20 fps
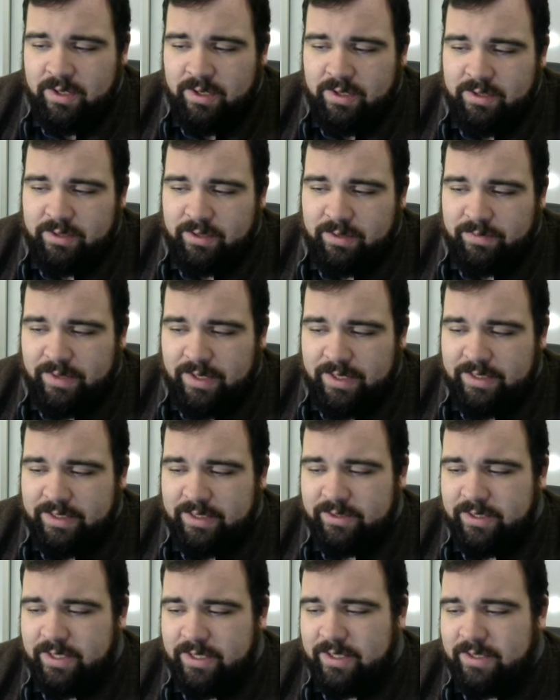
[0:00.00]
So to find
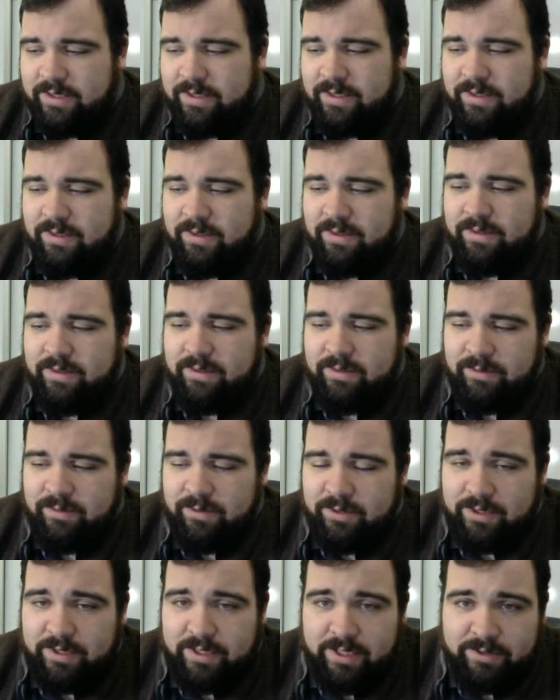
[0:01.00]
delta x, we
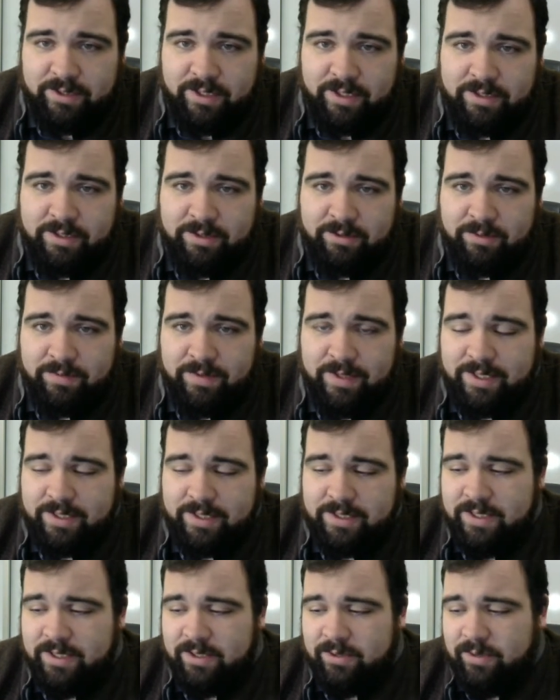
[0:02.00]
use the delta x equals
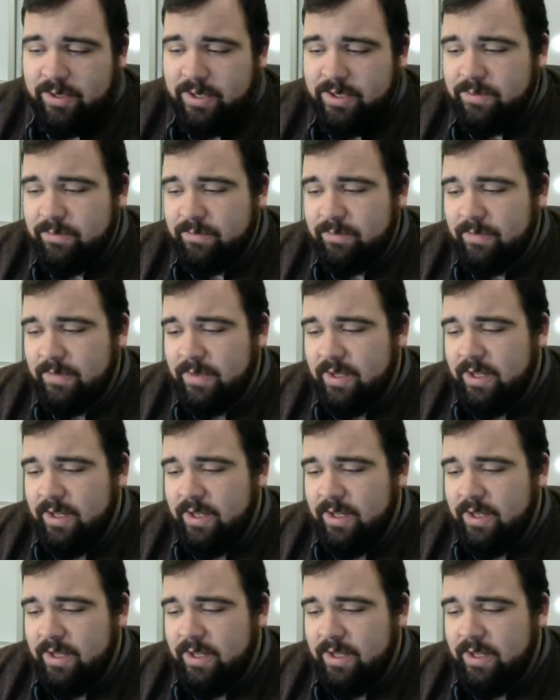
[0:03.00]
vxt equation